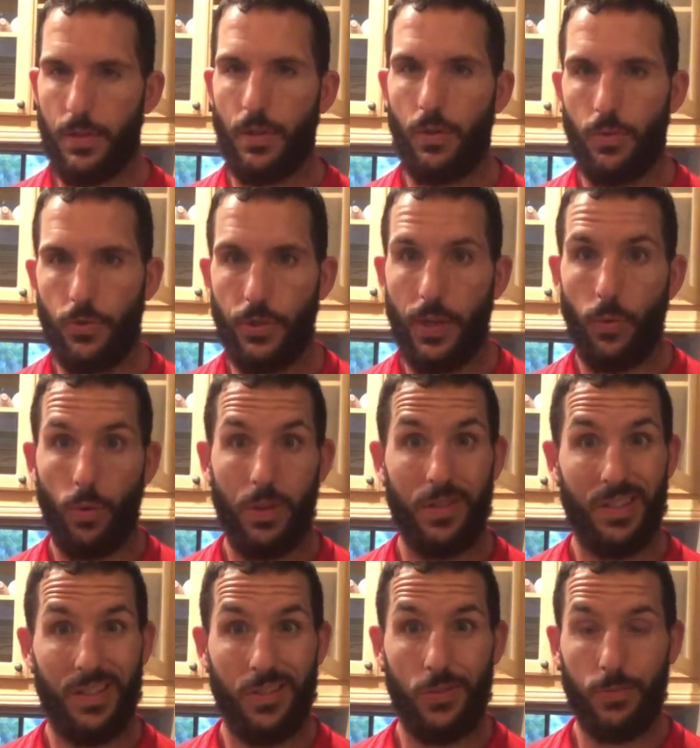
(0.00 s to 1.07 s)
so you get
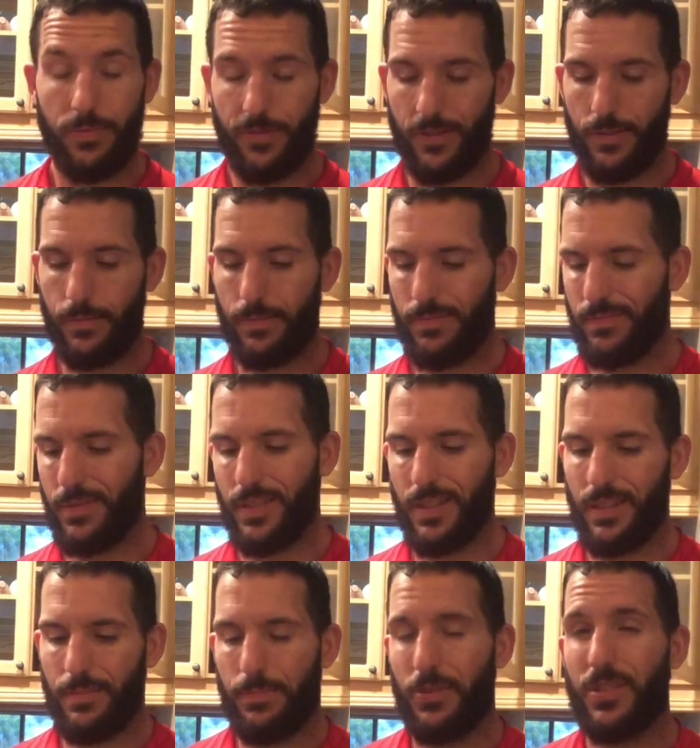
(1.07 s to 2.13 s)
1 scoop
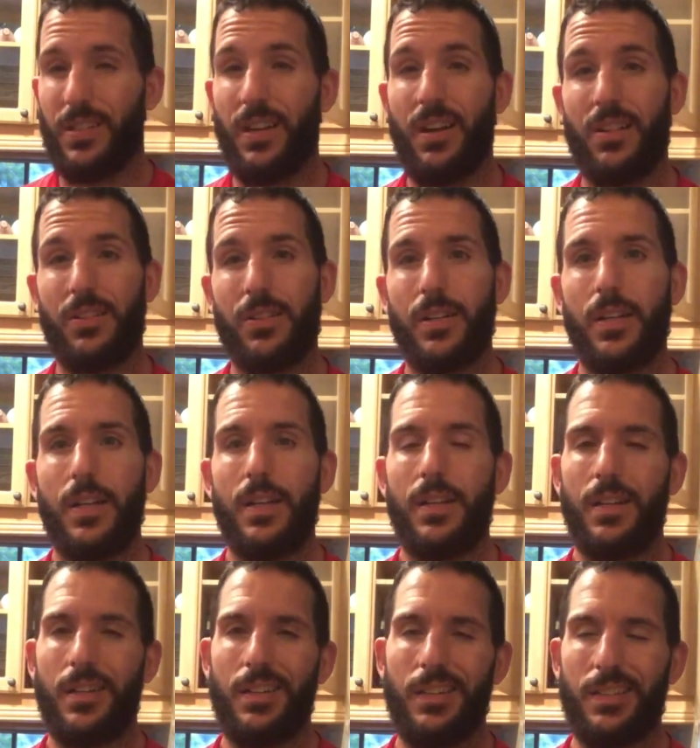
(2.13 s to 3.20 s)
per dollar.
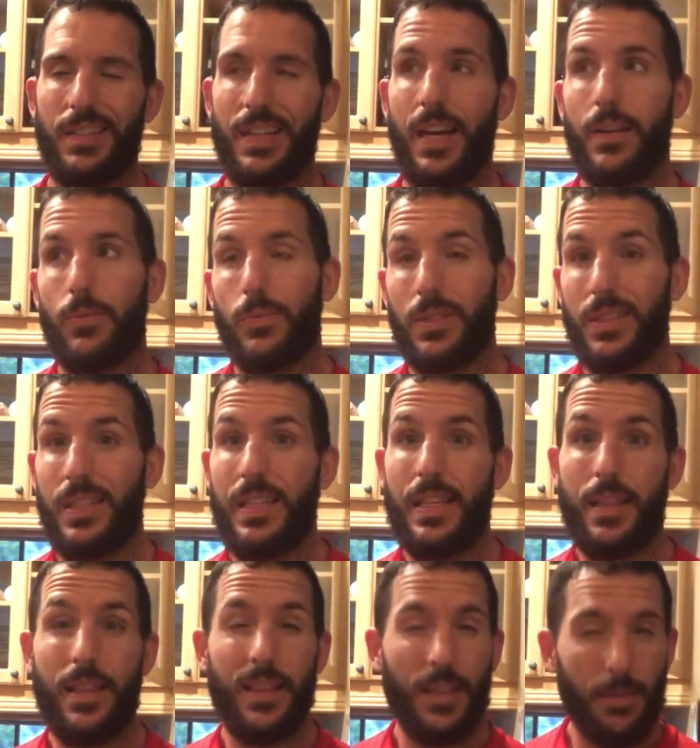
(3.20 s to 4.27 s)
Not really
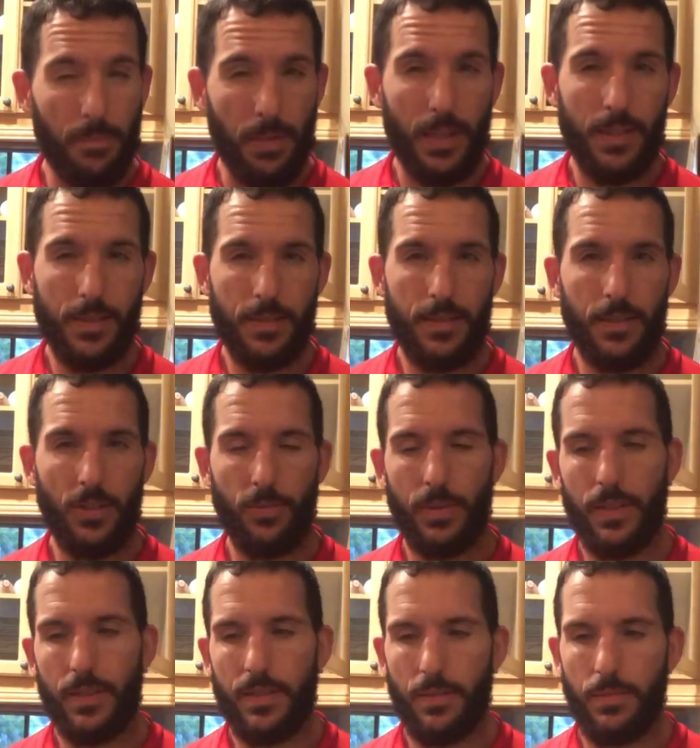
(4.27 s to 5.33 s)
the best deal,
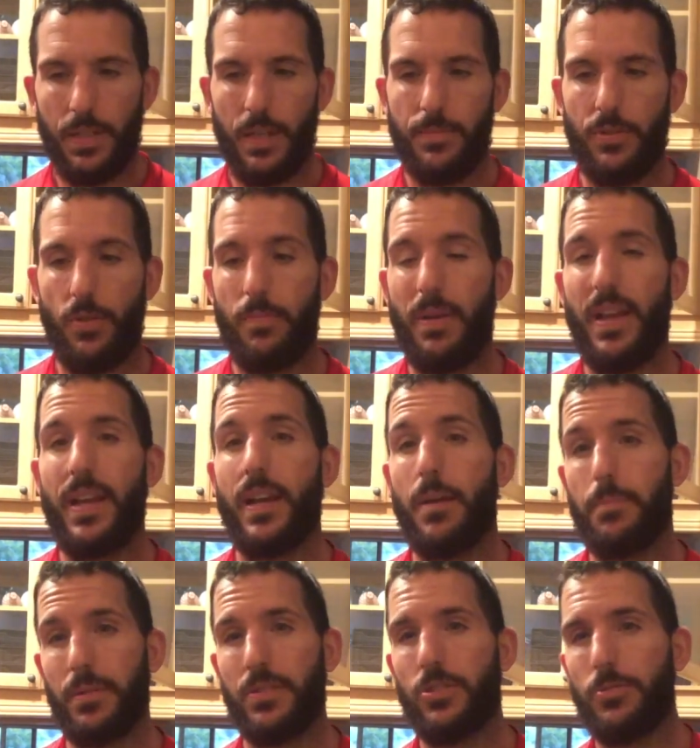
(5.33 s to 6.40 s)
but sometimes I'll pay
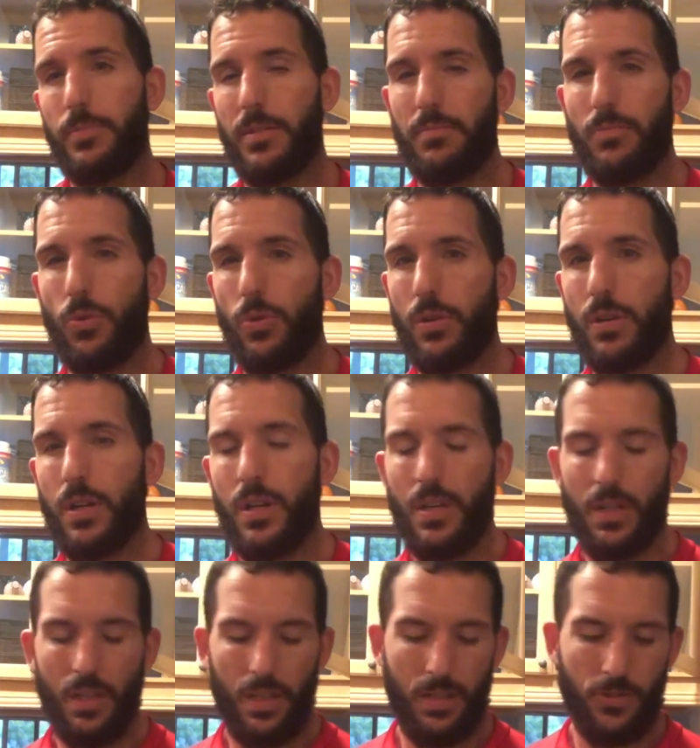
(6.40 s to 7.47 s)
up a little bit more
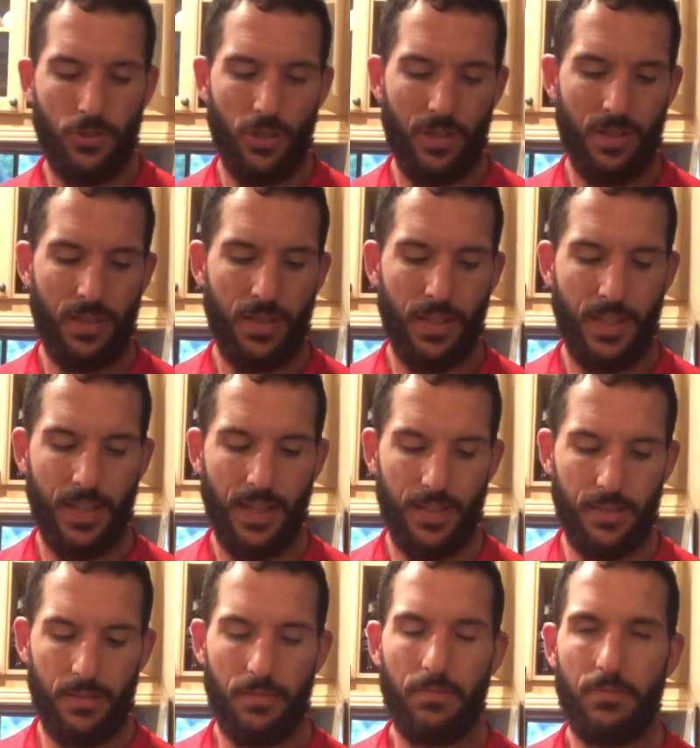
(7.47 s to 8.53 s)
just to
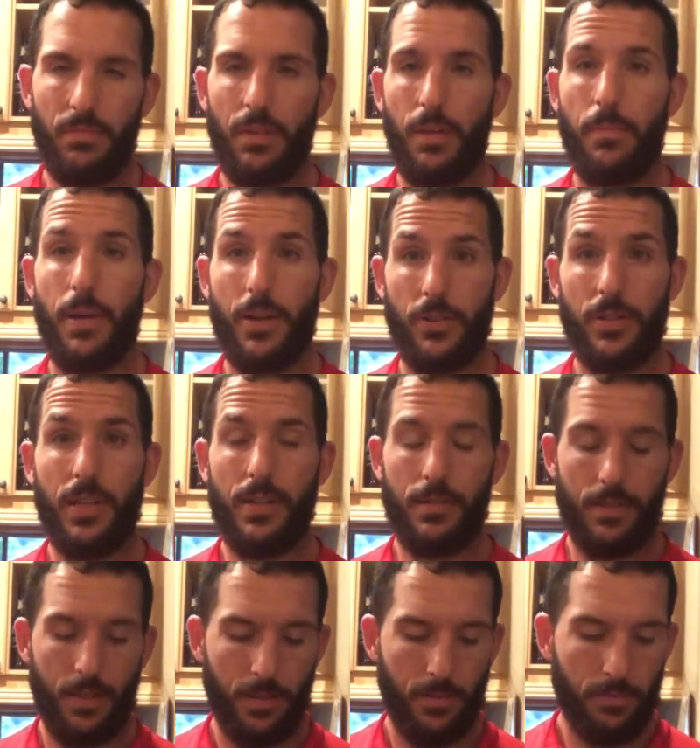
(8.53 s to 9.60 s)
get a better
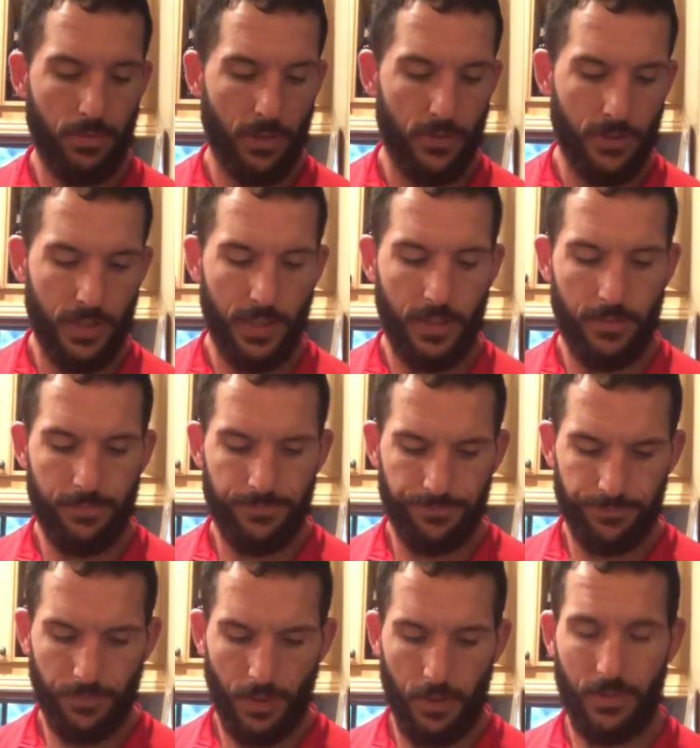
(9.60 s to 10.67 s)
tasting protein,
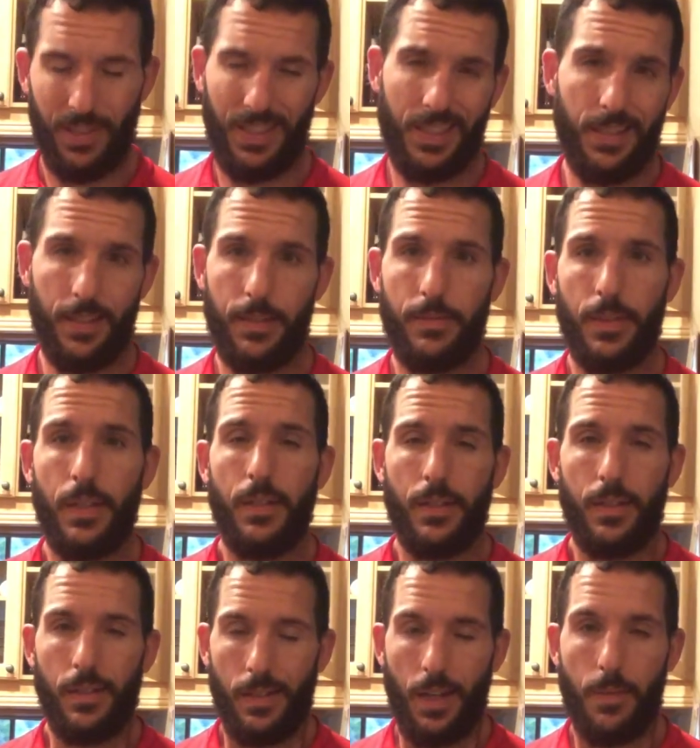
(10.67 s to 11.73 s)
because like I said,
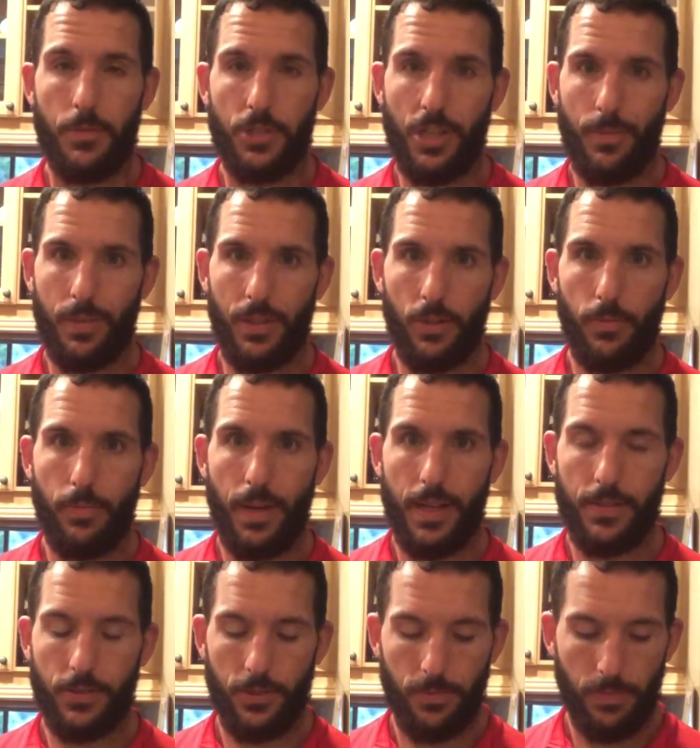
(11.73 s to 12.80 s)
I'm a chubby little
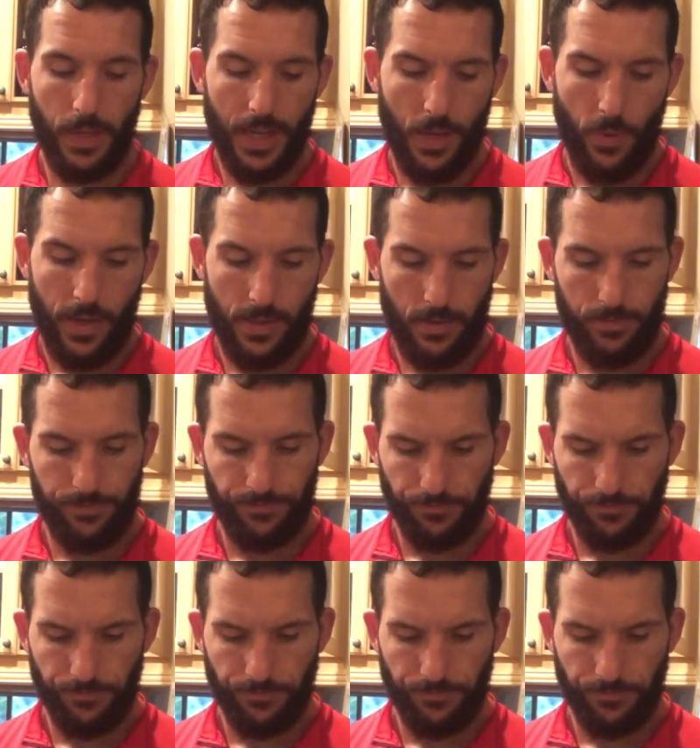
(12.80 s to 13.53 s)
bastard. Anyways,